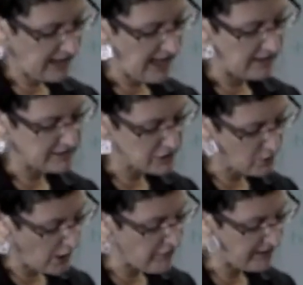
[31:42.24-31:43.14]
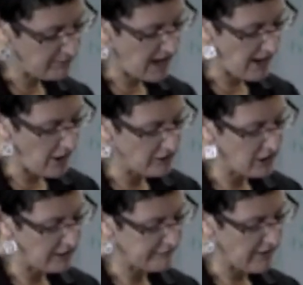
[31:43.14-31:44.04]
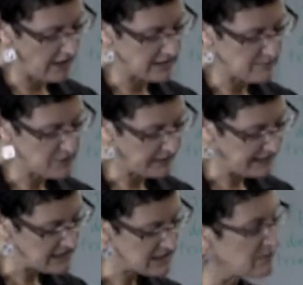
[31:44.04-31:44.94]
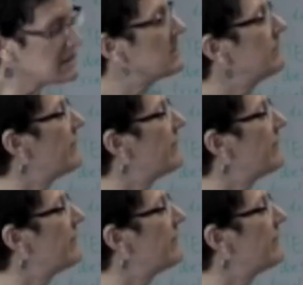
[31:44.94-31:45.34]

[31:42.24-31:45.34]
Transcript: how, to quote them, how ongoing violence between intimates and